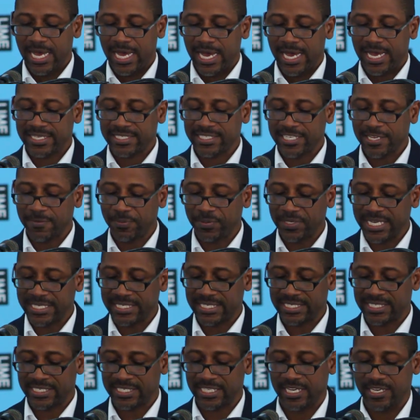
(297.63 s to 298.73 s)
As simple
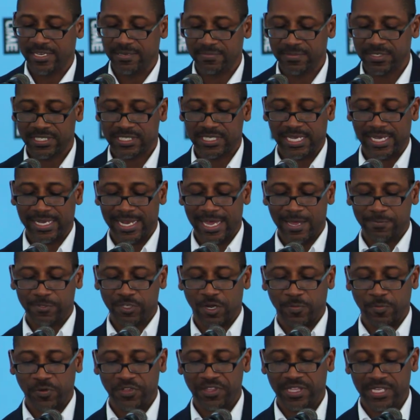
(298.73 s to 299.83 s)
as it seems, a
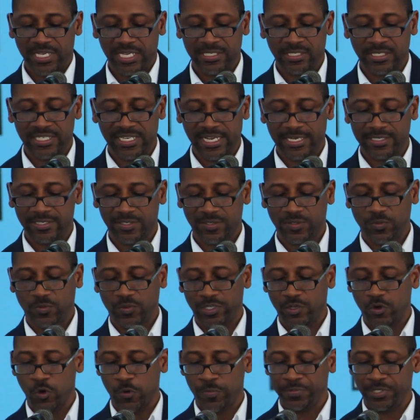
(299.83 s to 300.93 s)
laptop with internet
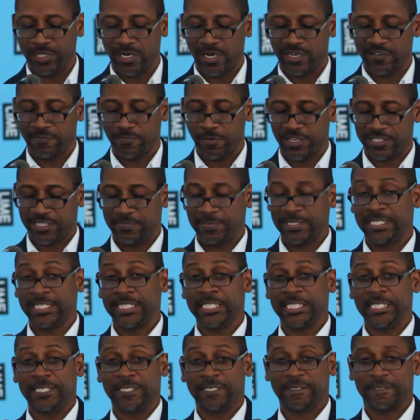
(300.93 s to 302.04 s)
will open a lot of
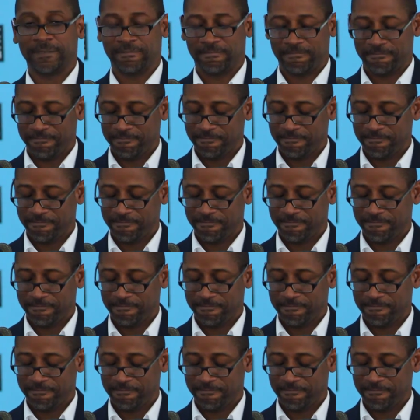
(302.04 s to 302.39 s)
possibilities.